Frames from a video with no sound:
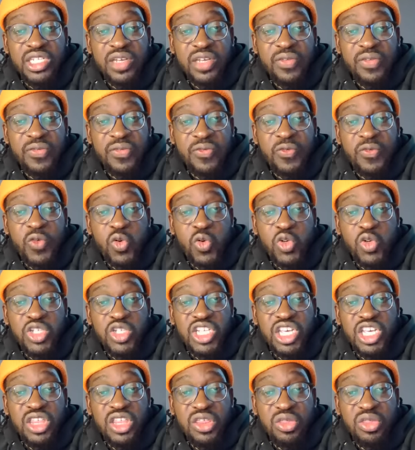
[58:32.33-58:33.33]
at
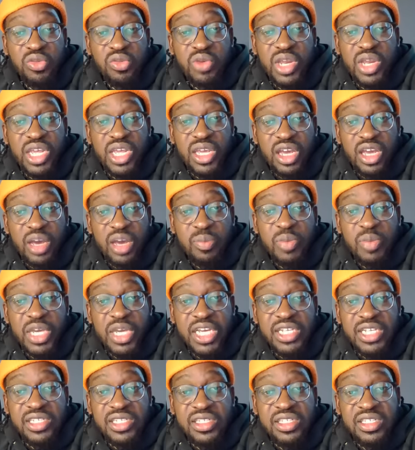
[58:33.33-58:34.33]
43
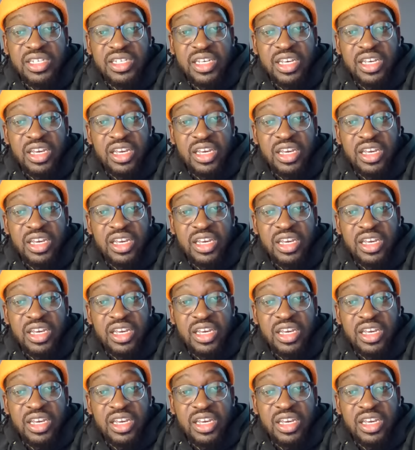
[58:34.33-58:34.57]
apiece,